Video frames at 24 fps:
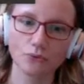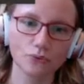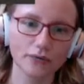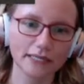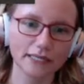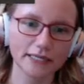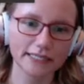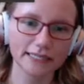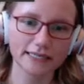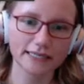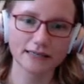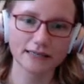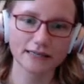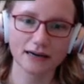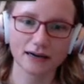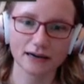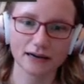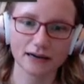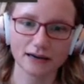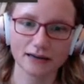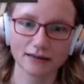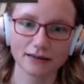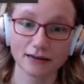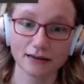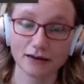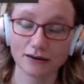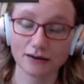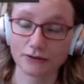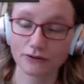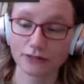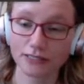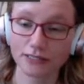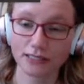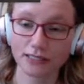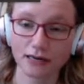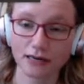We did not.
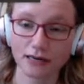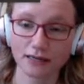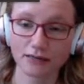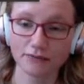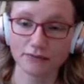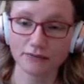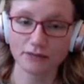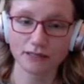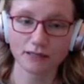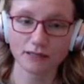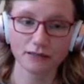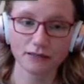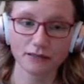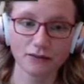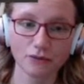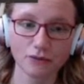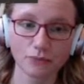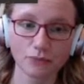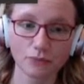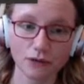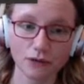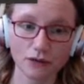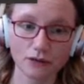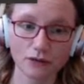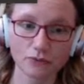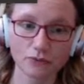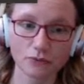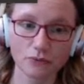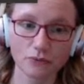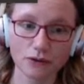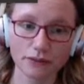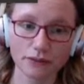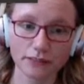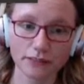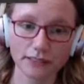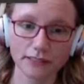Oh, it's not even. The word
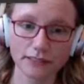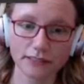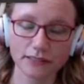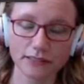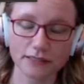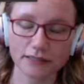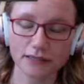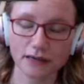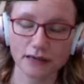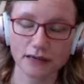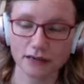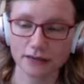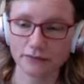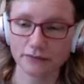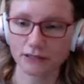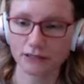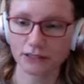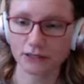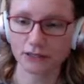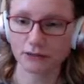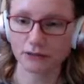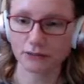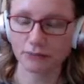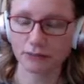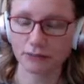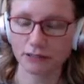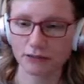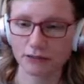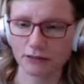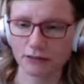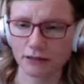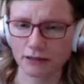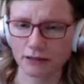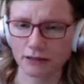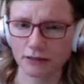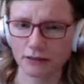Warren does not even show up in
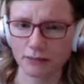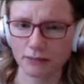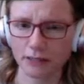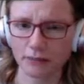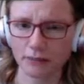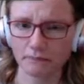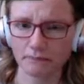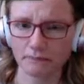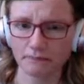our document.